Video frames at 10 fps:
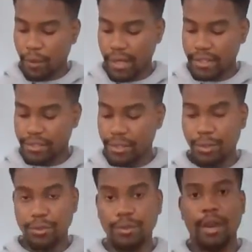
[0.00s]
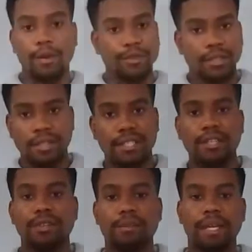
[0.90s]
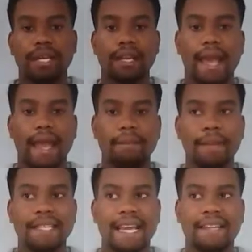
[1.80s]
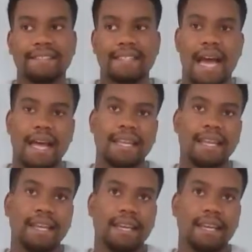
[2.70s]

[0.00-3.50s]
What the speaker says: it to continue to beat, and maintains that